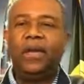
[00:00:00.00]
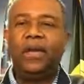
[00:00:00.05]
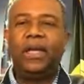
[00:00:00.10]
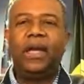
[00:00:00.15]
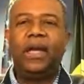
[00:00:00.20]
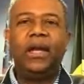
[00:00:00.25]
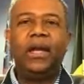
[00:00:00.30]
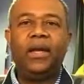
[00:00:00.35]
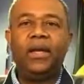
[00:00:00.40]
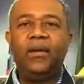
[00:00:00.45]

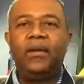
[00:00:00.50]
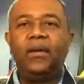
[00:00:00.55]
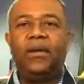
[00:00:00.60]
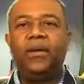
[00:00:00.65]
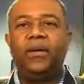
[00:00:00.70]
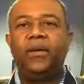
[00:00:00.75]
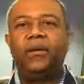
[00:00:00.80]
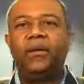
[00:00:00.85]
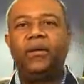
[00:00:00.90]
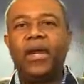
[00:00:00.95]
and
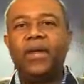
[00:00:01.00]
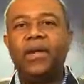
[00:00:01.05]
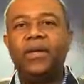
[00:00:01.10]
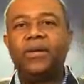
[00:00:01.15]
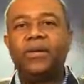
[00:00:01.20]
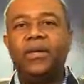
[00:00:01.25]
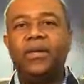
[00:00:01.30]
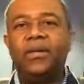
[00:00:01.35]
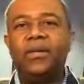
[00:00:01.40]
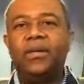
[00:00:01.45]

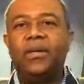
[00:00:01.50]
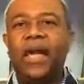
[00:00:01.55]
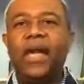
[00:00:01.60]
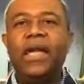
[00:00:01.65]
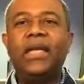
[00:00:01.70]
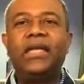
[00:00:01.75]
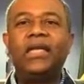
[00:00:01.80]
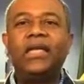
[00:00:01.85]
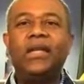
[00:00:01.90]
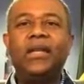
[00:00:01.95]
raised a
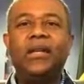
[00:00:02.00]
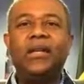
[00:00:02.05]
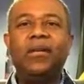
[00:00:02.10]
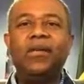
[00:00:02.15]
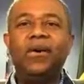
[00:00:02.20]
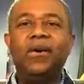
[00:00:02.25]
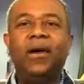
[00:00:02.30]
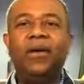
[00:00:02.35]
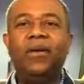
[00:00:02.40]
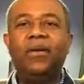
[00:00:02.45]
19 year
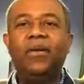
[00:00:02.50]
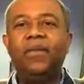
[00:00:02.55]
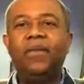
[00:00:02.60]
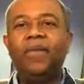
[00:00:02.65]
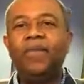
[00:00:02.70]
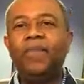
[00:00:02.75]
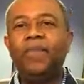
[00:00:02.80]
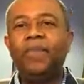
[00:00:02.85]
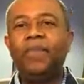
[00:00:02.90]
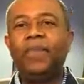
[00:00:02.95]
old.
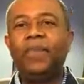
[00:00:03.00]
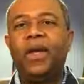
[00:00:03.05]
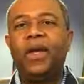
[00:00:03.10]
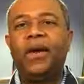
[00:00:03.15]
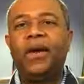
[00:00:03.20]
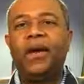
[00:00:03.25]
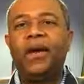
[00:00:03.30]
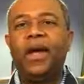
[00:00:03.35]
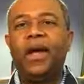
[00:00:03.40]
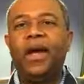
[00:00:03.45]

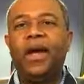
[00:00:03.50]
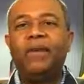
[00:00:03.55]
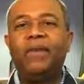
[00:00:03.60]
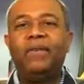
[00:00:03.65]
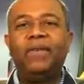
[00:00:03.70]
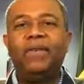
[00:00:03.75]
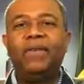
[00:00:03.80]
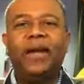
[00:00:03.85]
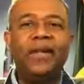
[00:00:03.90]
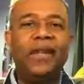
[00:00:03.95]
Uh, I've
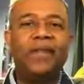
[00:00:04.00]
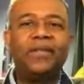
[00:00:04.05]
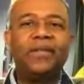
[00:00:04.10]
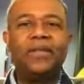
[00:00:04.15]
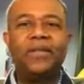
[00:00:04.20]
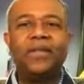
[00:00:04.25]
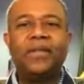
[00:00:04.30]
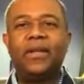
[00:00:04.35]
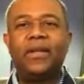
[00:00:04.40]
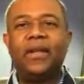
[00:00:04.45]
got
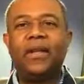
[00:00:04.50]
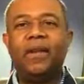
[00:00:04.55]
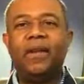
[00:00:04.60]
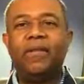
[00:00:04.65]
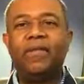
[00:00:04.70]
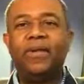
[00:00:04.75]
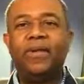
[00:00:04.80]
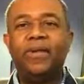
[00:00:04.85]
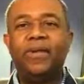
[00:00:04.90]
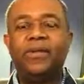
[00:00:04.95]
nieces and
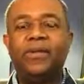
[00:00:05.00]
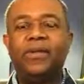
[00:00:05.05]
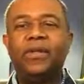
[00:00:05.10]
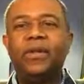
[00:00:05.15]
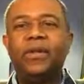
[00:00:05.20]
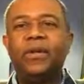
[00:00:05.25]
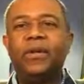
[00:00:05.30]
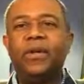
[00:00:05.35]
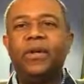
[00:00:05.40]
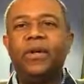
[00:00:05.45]
nephews
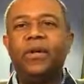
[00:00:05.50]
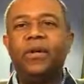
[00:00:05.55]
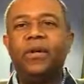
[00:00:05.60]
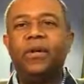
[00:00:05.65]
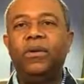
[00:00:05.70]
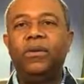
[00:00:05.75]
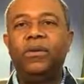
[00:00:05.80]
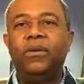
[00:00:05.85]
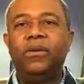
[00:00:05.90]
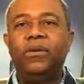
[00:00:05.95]

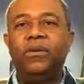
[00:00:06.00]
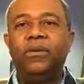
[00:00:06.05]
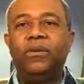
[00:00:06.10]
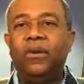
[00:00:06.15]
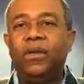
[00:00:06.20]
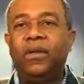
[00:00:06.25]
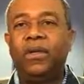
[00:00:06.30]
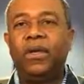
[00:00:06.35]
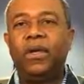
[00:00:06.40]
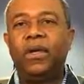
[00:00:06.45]
who,
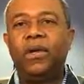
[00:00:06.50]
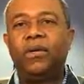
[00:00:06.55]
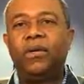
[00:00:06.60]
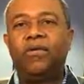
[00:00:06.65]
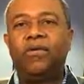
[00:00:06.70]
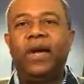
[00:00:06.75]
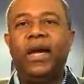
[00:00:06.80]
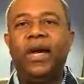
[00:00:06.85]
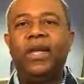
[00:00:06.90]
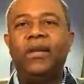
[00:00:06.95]
you know,
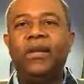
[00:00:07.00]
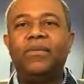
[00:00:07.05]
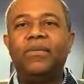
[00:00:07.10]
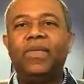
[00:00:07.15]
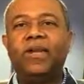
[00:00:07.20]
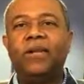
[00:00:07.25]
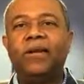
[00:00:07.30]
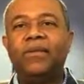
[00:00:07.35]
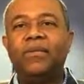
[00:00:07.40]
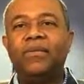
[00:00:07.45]
find
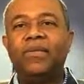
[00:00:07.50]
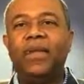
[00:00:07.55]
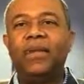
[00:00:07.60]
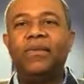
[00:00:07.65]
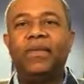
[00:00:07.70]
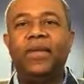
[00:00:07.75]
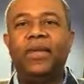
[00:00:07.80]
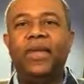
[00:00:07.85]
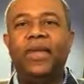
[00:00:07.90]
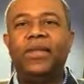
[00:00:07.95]
themselves
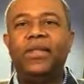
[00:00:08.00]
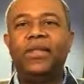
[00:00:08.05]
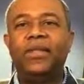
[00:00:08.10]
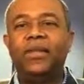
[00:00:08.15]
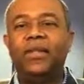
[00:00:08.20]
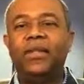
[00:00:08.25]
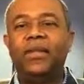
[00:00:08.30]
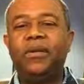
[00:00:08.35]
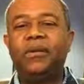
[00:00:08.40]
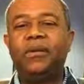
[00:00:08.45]
in
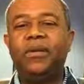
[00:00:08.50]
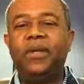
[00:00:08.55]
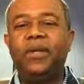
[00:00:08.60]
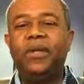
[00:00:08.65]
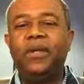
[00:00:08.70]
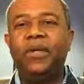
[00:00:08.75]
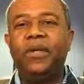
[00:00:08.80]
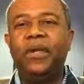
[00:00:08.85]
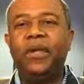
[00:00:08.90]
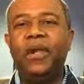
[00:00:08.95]
relationships.
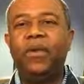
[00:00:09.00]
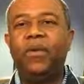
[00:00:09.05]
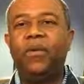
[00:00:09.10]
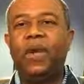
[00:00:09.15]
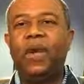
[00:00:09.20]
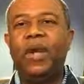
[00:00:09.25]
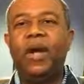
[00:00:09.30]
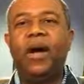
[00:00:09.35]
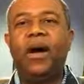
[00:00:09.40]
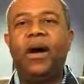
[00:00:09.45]
And
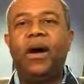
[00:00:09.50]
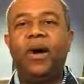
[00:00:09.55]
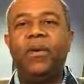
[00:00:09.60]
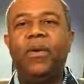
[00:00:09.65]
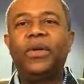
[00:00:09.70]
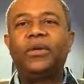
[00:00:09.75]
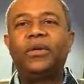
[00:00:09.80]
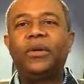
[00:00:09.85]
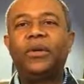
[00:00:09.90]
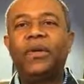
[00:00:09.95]
what I
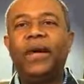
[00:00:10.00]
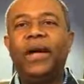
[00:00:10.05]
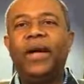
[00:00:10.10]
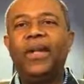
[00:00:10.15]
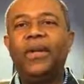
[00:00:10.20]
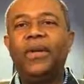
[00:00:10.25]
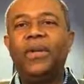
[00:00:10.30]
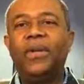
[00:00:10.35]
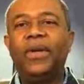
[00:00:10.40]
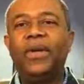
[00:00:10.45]
always
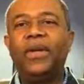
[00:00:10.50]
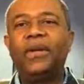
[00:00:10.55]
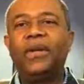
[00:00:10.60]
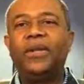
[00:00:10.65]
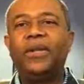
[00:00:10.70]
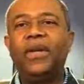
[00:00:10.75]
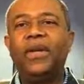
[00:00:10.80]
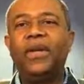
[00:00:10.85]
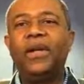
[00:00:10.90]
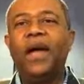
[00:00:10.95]
remind them
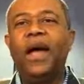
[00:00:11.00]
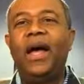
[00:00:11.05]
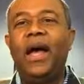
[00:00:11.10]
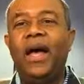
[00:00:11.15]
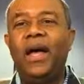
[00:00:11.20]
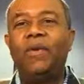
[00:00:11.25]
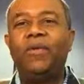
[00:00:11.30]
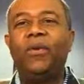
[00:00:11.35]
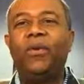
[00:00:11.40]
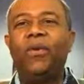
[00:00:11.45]
is
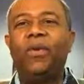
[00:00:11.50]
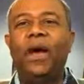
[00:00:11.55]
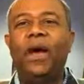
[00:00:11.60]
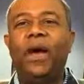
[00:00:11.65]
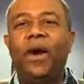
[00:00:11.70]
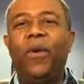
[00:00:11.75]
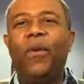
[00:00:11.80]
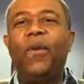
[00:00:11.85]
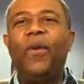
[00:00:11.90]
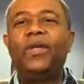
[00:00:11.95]
I am going to
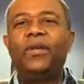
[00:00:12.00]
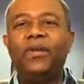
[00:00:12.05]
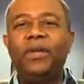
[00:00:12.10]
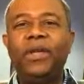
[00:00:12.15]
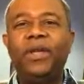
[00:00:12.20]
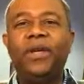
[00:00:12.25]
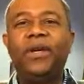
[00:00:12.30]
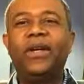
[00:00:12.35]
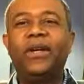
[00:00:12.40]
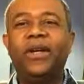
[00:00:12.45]
always be
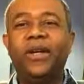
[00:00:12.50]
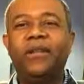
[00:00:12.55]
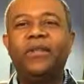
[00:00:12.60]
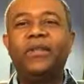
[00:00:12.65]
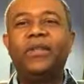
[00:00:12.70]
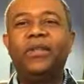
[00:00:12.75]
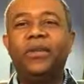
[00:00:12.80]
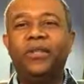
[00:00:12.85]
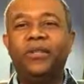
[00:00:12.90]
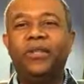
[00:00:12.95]
looking
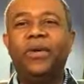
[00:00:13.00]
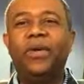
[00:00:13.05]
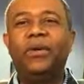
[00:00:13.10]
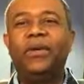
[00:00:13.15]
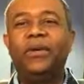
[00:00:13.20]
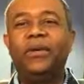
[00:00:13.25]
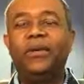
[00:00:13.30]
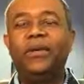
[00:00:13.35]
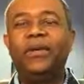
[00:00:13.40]
over your shoulder